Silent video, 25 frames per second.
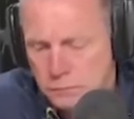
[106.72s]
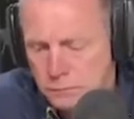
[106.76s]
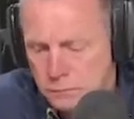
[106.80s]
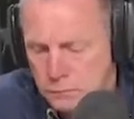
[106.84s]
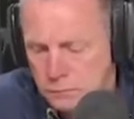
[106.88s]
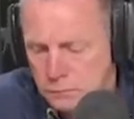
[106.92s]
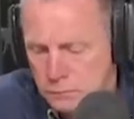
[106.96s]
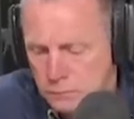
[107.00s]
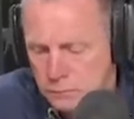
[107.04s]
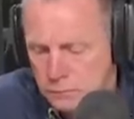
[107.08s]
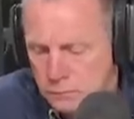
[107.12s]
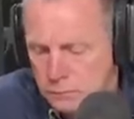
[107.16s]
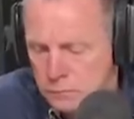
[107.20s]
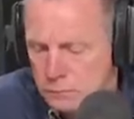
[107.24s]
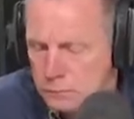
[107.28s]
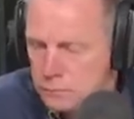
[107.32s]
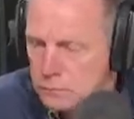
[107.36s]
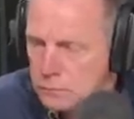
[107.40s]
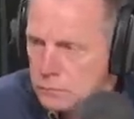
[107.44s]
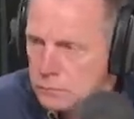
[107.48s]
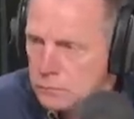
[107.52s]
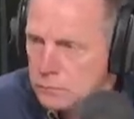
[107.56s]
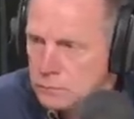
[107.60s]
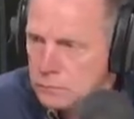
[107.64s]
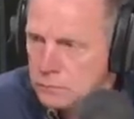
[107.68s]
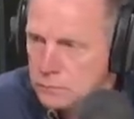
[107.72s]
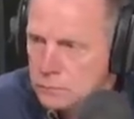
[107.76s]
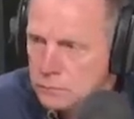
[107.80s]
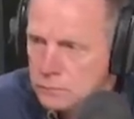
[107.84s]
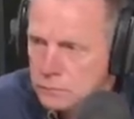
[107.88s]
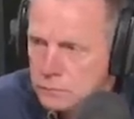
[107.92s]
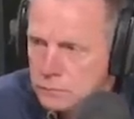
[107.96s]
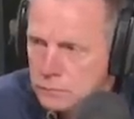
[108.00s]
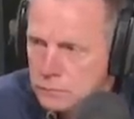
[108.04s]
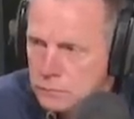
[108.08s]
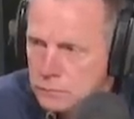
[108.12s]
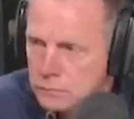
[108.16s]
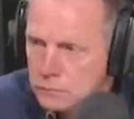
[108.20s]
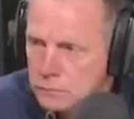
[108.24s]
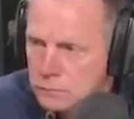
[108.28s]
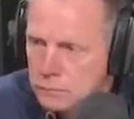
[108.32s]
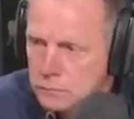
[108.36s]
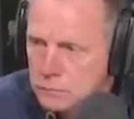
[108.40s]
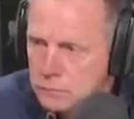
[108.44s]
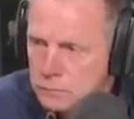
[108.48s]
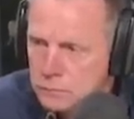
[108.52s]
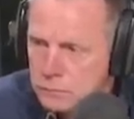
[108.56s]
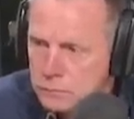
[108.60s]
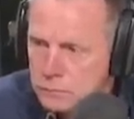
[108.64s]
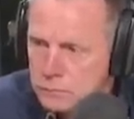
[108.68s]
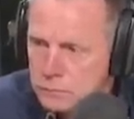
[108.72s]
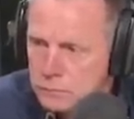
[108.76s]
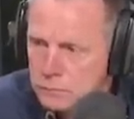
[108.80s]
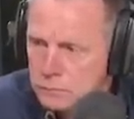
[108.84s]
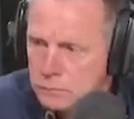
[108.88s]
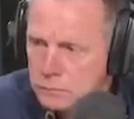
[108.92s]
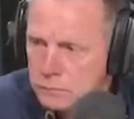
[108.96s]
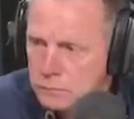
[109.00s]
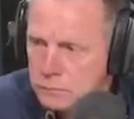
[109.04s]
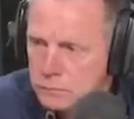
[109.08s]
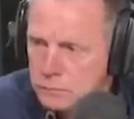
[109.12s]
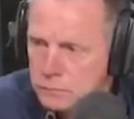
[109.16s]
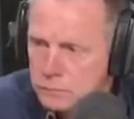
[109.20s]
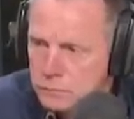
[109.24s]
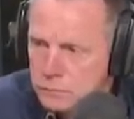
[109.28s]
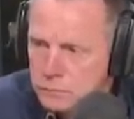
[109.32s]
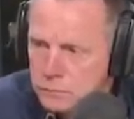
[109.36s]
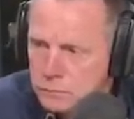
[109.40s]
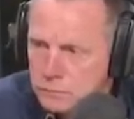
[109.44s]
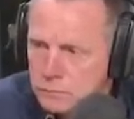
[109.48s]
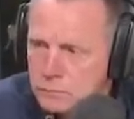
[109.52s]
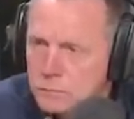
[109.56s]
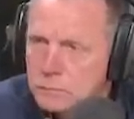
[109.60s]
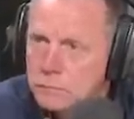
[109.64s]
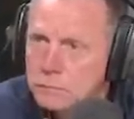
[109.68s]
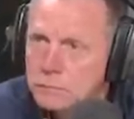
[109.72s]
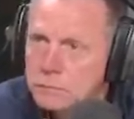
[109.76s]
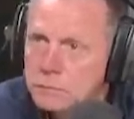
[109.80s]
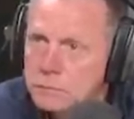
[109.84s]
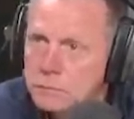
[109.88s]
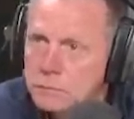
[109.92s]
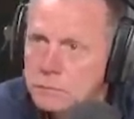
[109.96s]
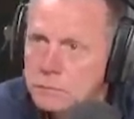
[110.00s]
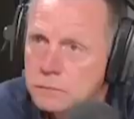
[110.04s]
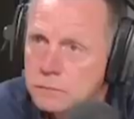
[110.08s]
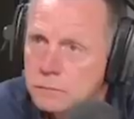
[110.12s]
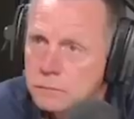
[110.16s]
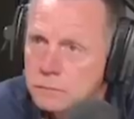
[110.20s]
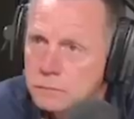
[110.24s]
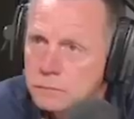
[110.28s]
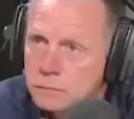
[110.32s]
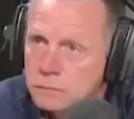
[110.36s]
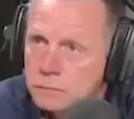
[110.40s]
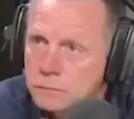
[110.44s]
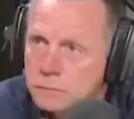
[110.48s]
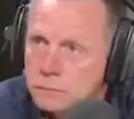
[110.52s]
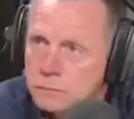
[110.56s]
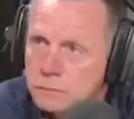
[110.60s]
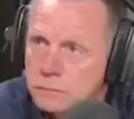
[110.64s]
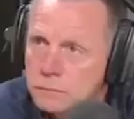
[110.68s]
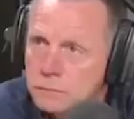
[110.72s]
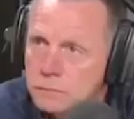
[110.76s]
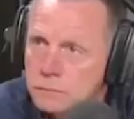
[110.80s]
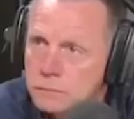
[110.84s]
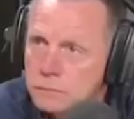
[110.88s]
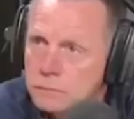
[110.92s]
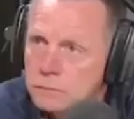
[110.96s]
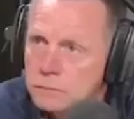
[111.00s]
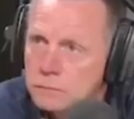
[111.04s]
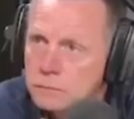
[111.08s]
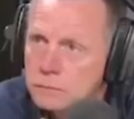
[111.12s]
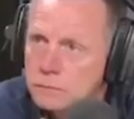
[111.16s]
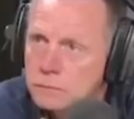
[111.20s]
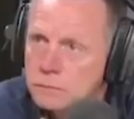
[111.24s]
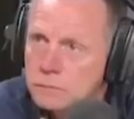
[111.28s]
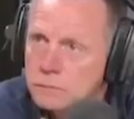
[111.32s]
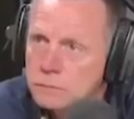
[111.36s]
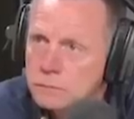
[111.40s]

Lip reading: [no speech]